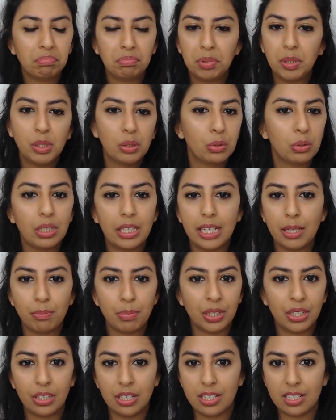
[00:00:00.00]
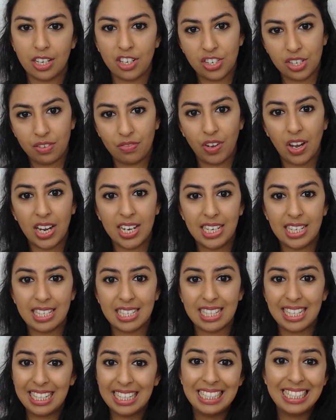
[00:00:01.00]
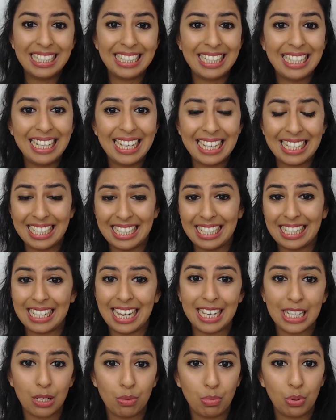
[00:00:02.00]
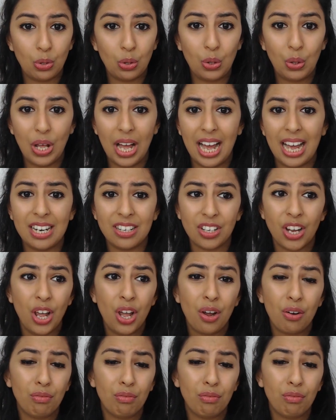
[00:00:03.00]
purely because I just find it's easy, it's accessible, and